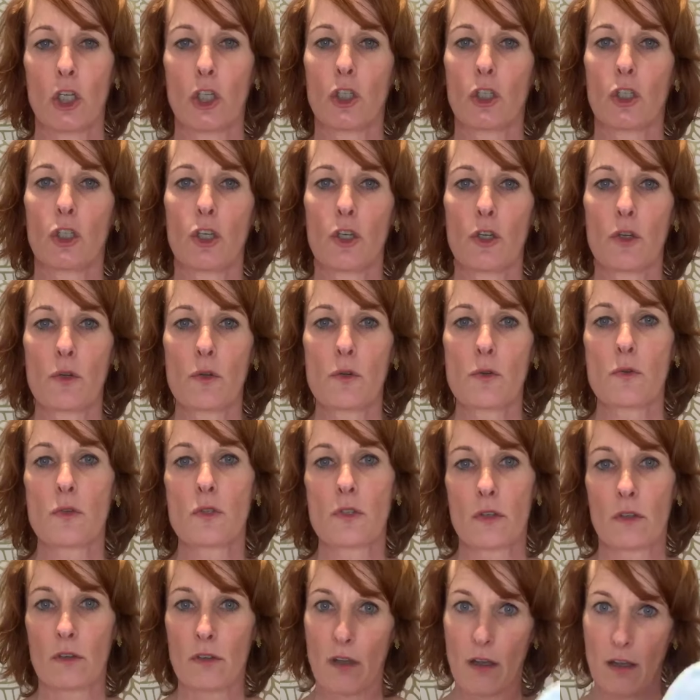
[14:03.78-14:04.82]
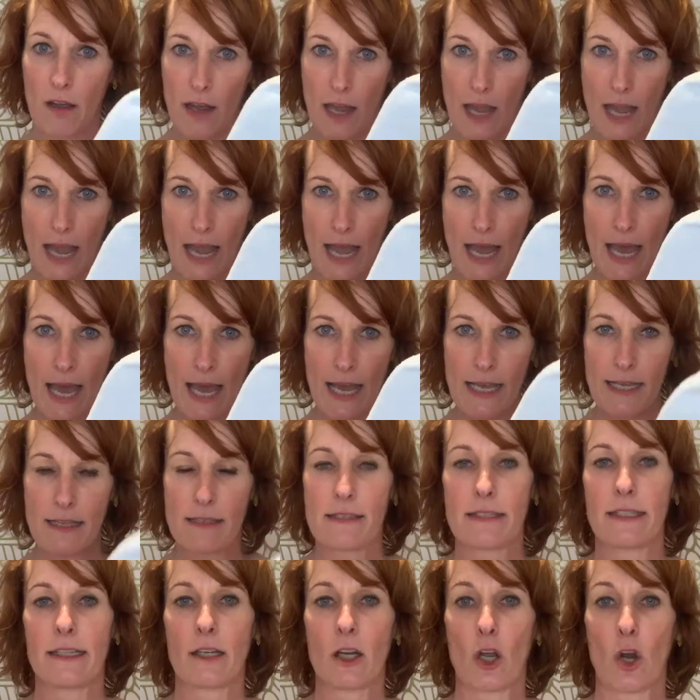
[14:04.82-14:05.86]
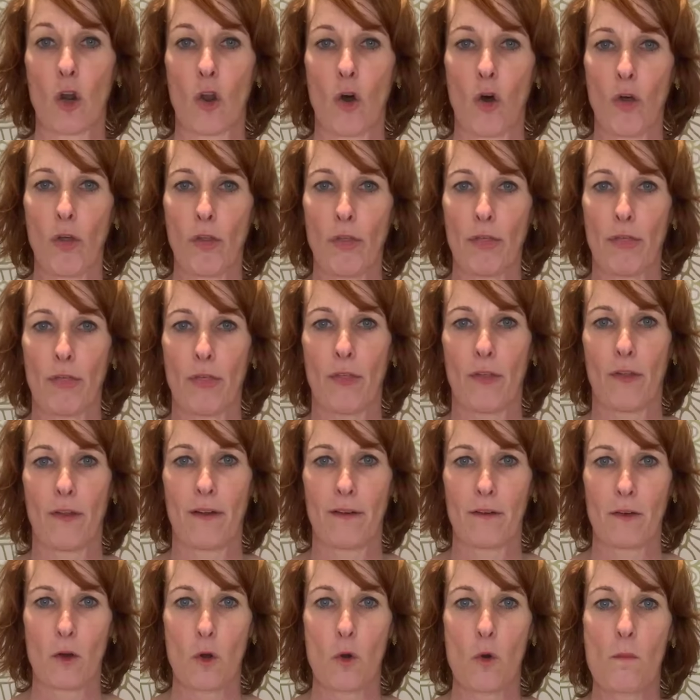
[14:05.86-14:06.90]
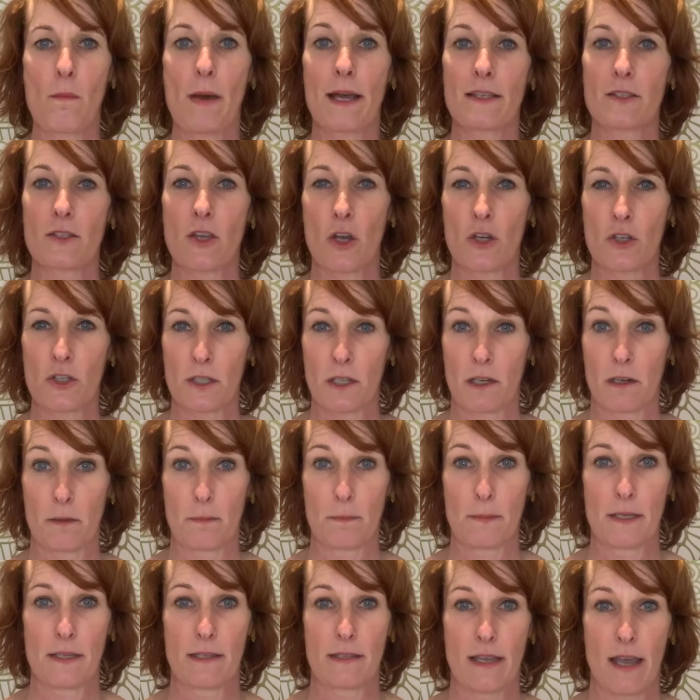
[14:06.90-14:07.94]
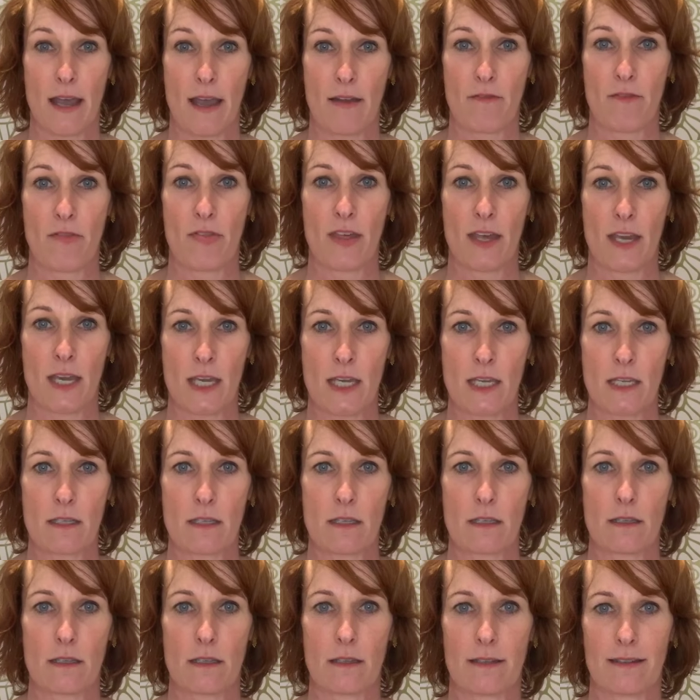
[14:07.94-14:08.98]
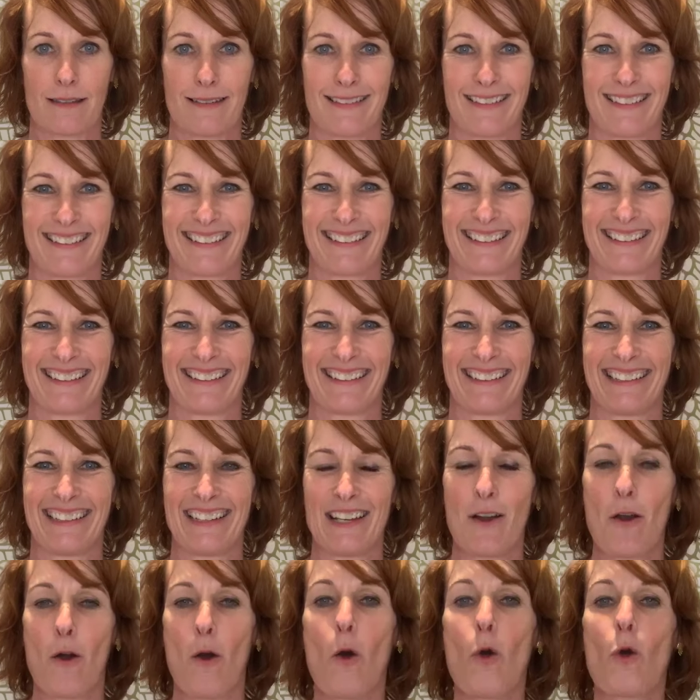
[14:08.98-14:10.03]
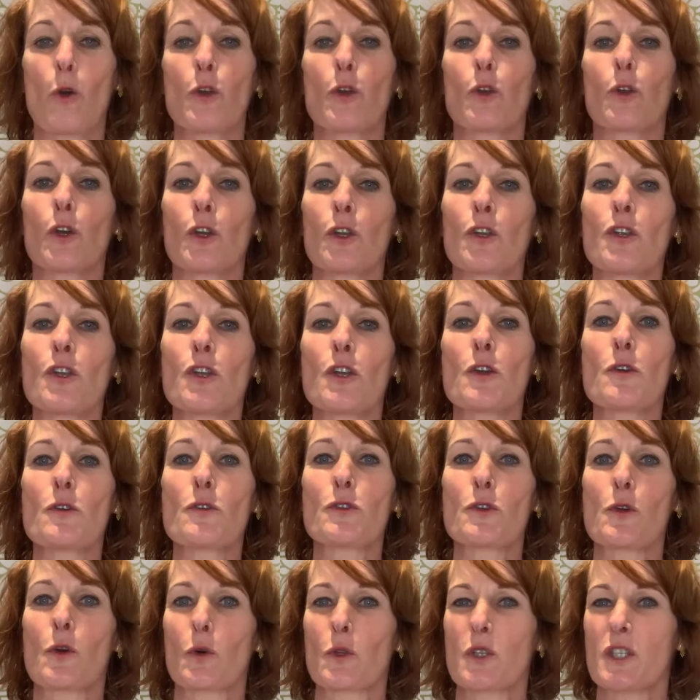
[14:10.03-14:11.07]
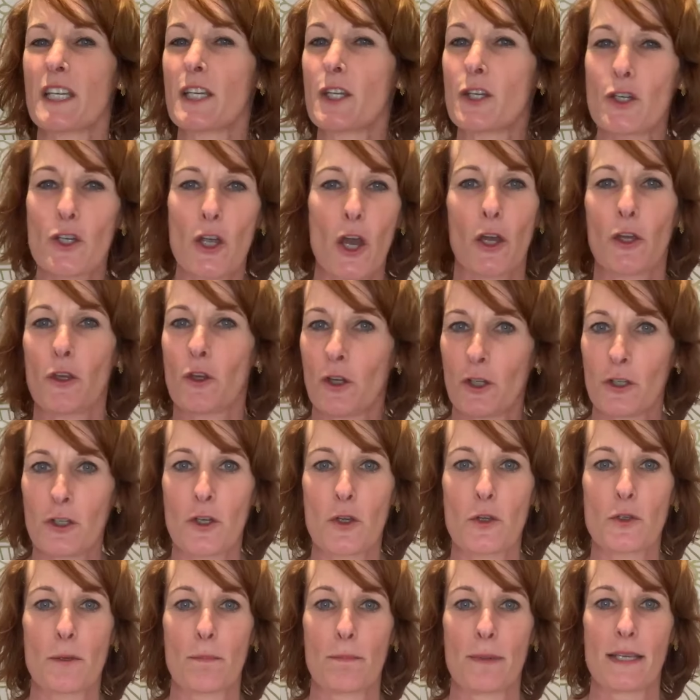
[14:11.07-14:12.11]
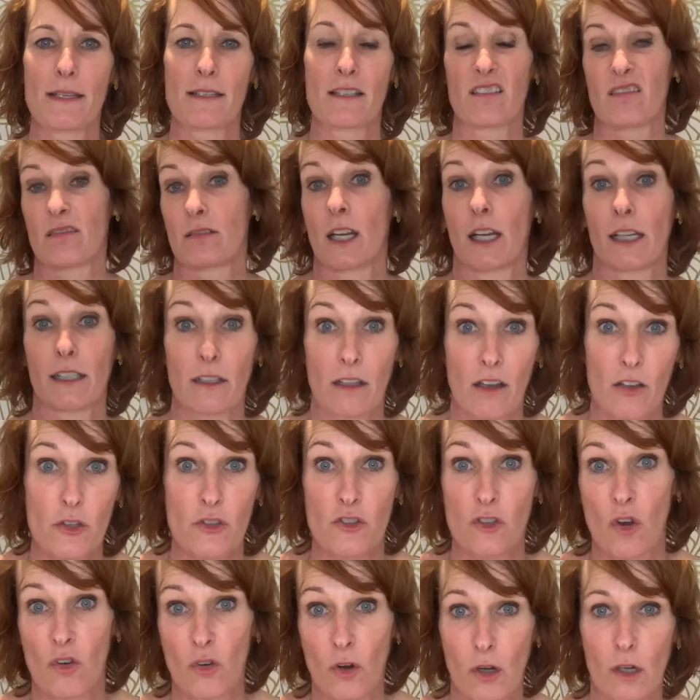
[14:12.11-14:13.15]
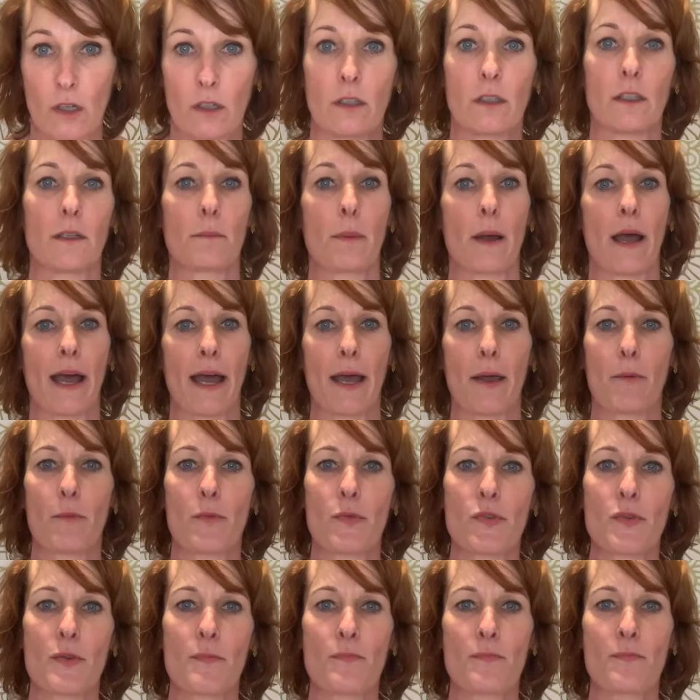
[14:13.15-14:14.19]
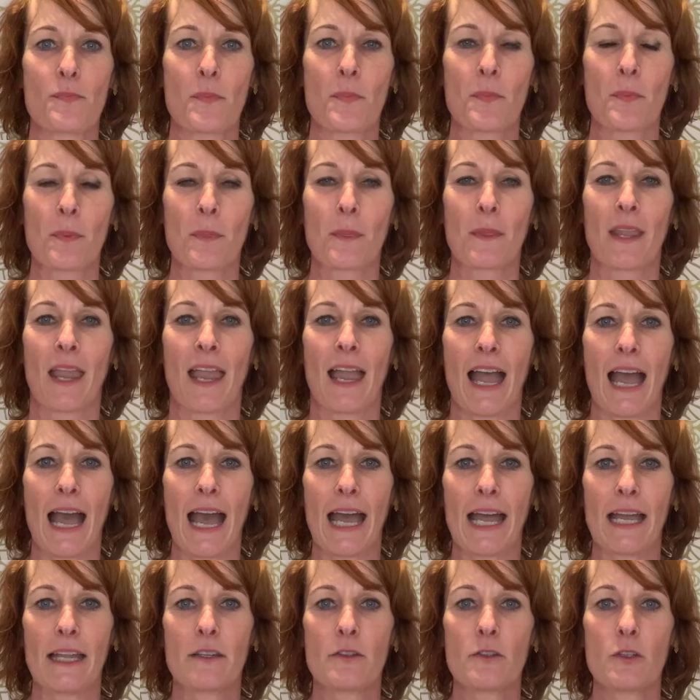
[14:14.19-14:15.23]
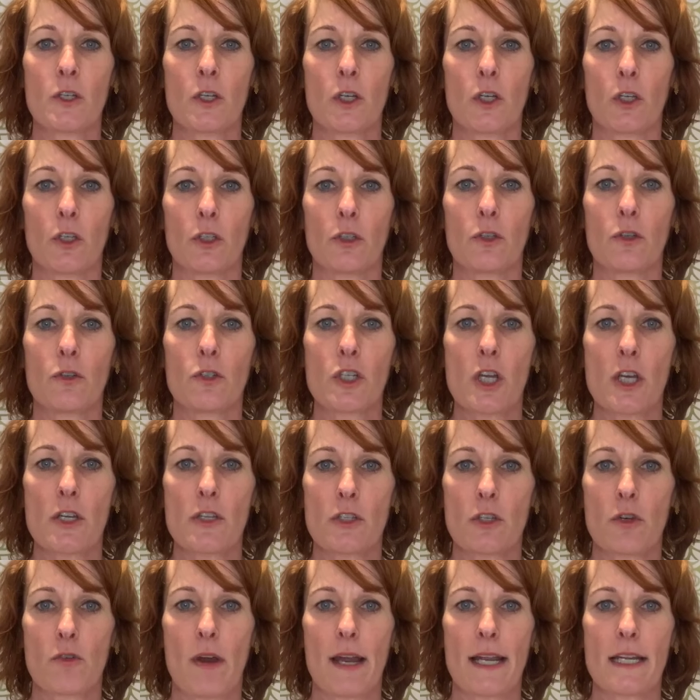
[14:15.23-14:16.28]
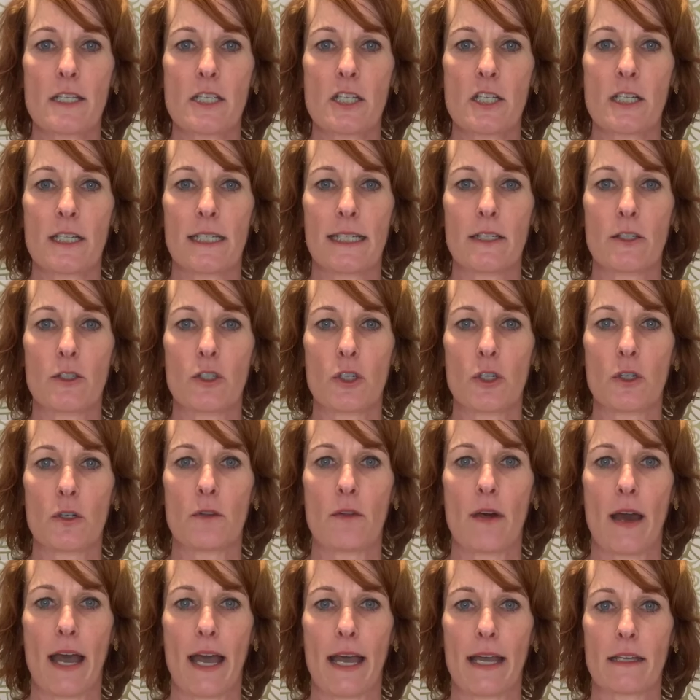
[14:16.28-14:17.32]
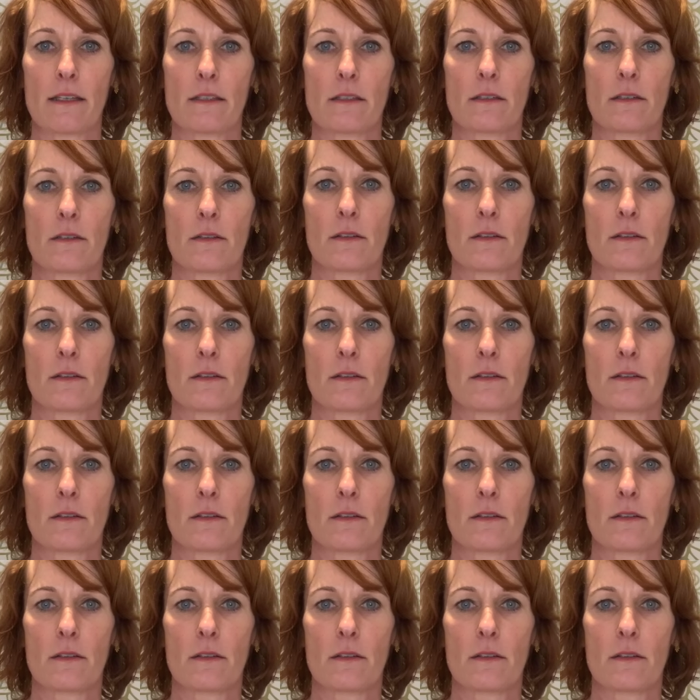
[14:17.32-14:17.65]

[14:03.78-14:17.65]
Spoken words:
use a handy cloth, or massage therapists have these. Or you can use your t-shirt, you can use a piece of, like a sock, perhaps. And you just gradually do that